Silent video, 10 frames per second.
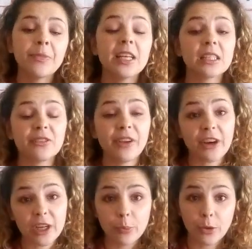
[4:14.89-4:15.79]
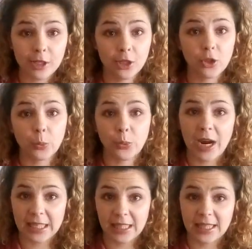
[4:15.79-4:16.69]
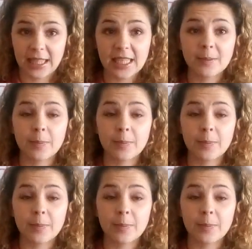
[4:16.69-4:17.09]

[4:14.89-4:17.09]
It's very important to practice this,